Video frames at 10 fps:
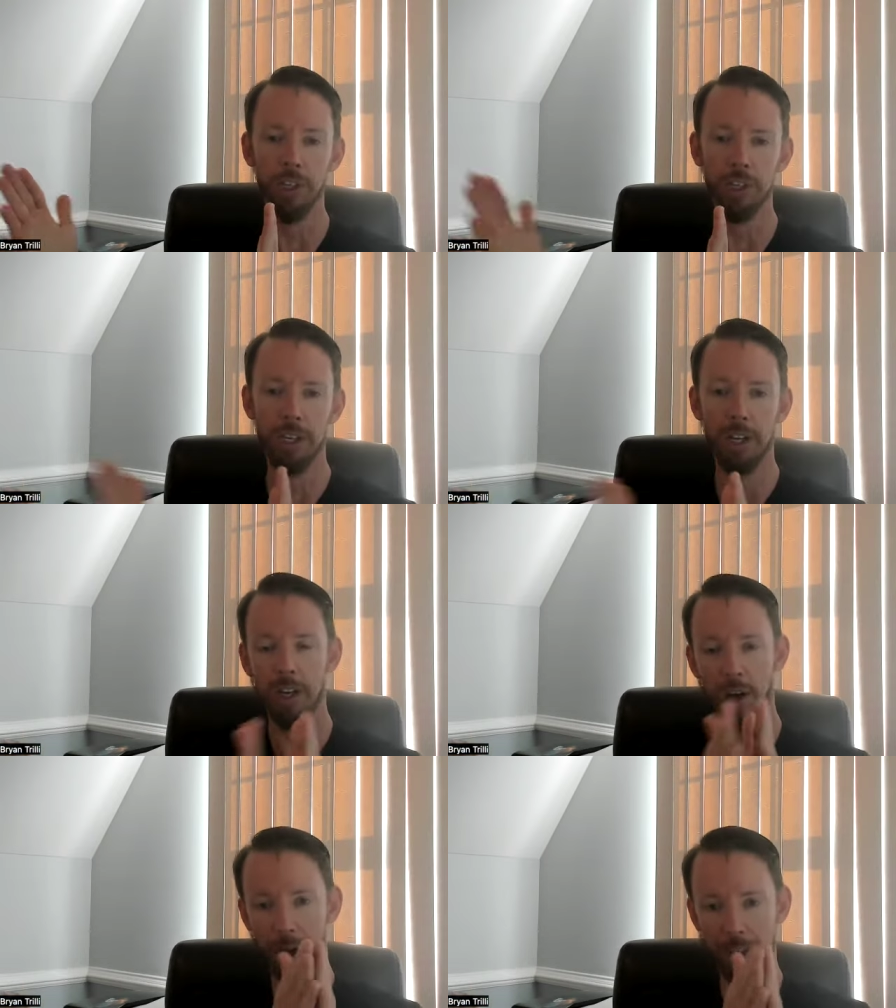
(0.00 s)
is,
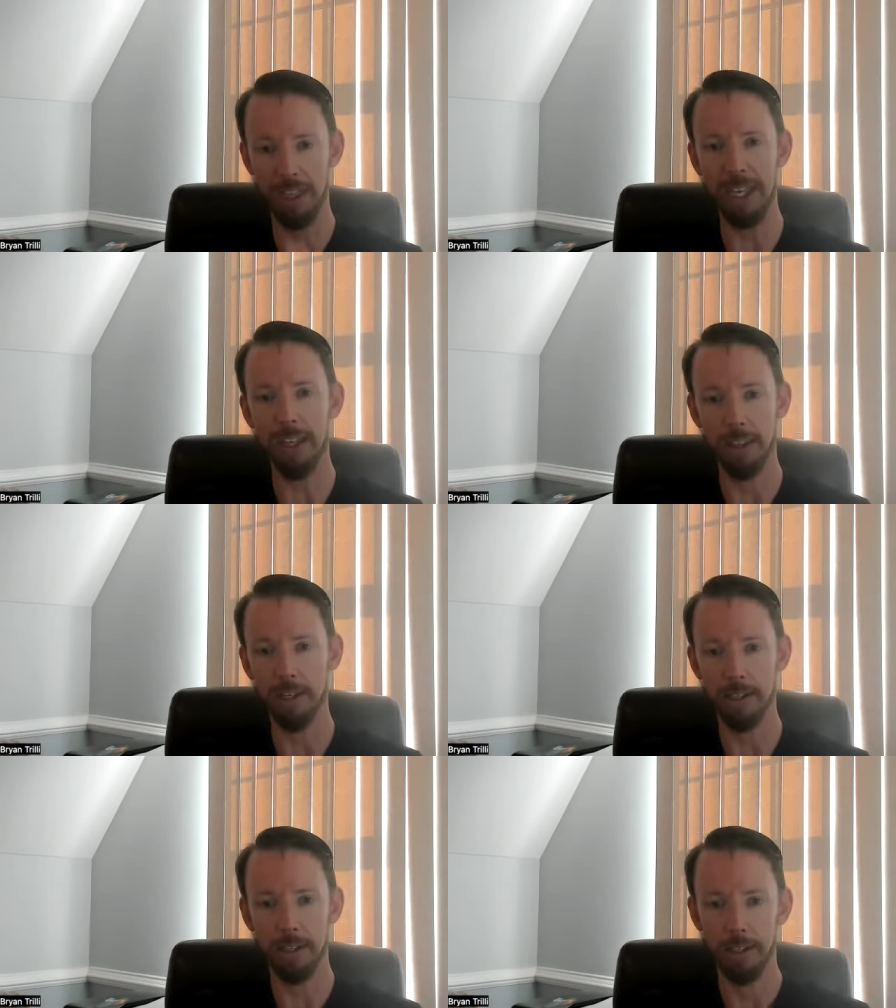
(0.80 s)
oh, I think
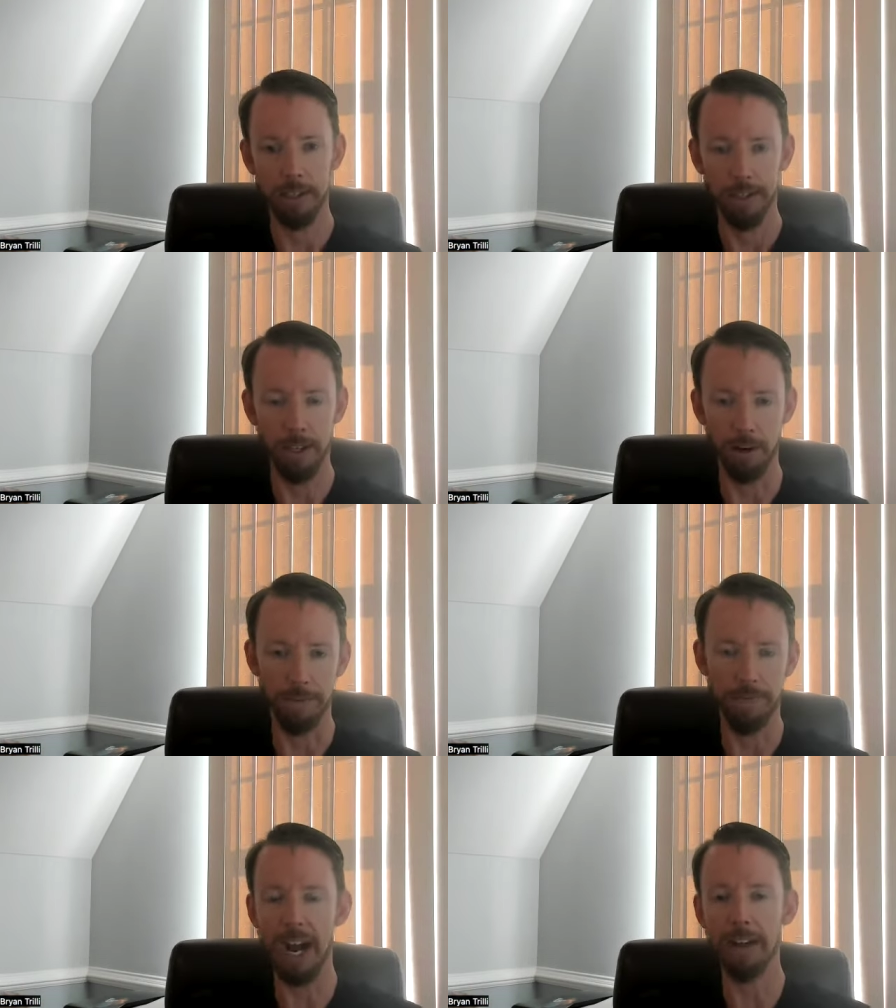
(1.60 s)
this, you know,
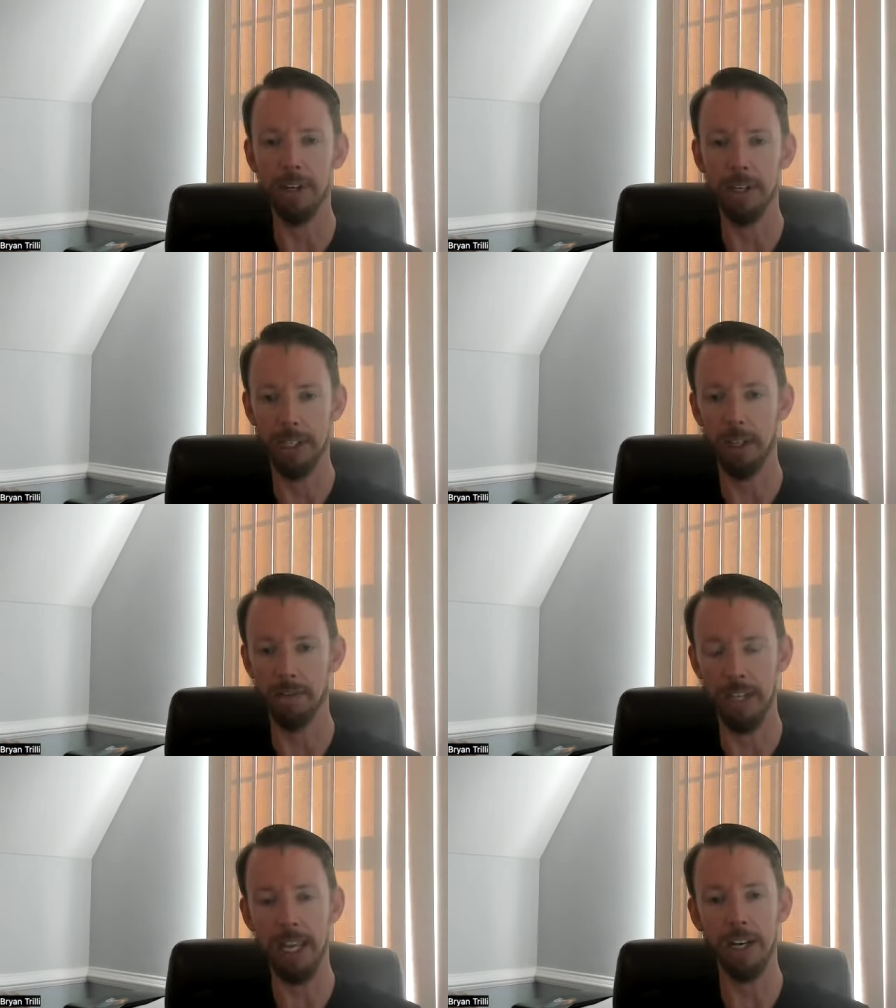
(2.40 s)
five on a scale
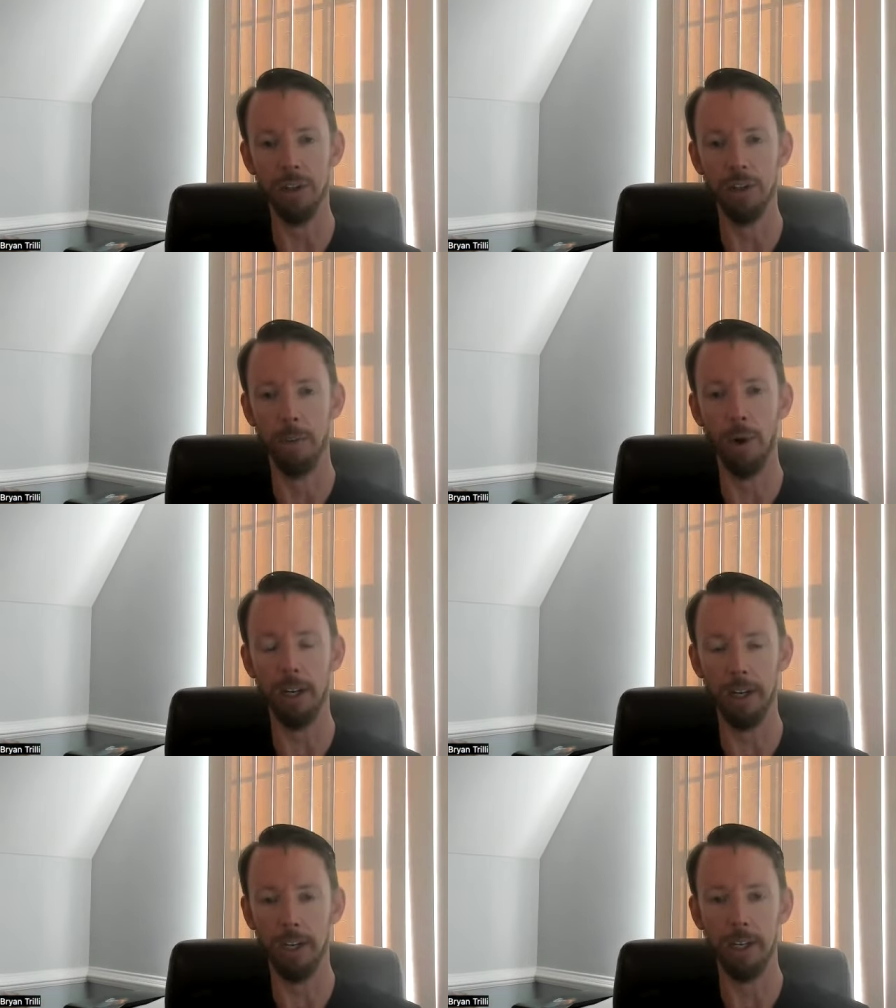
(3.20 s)
of 10 is good
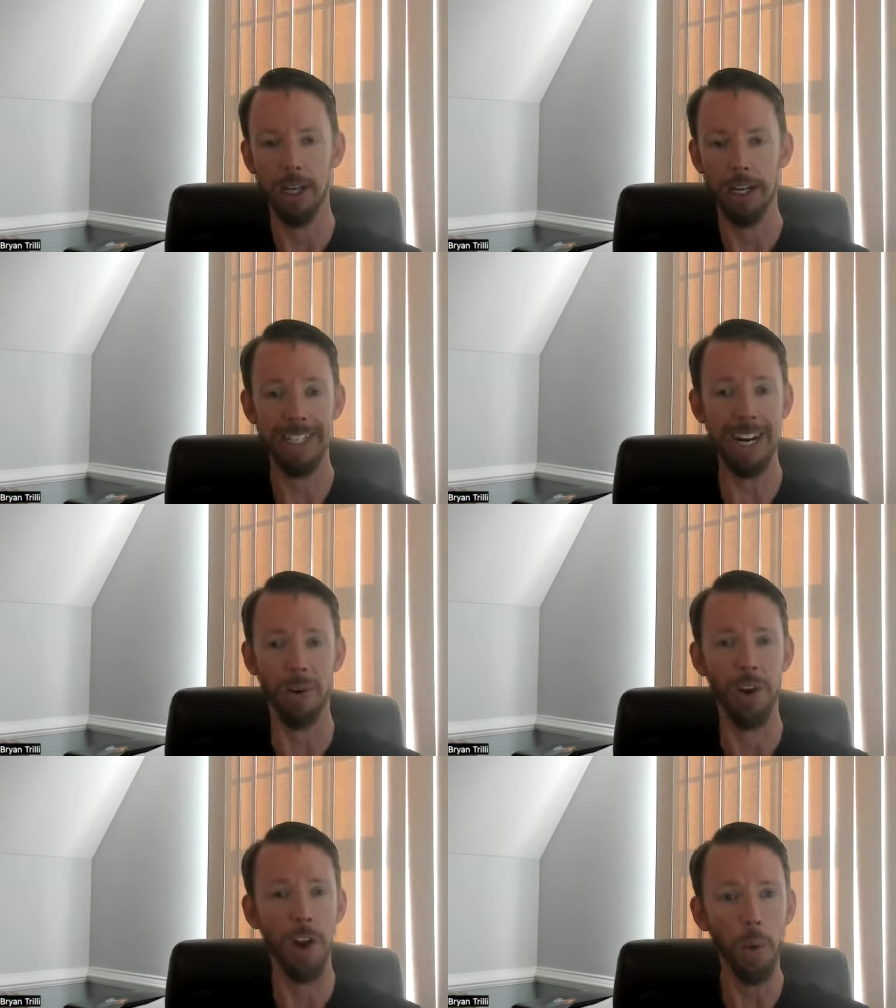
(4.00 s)
marketing because I
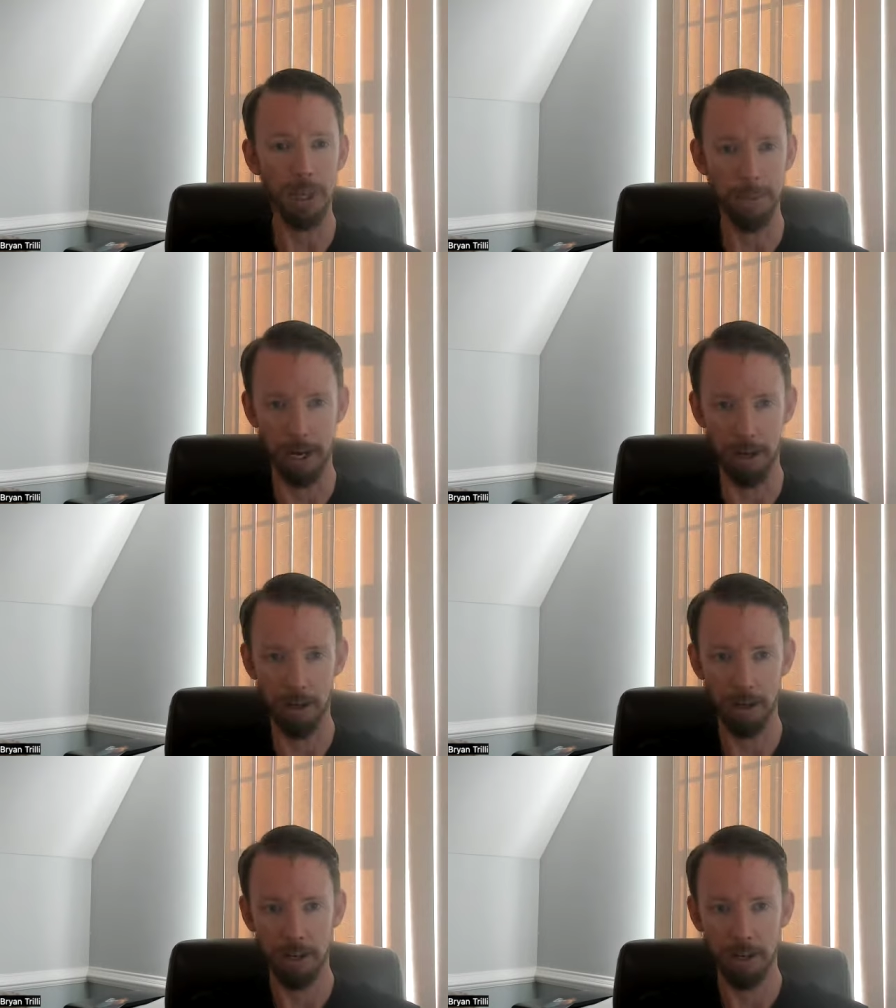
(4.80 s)
don't know any better.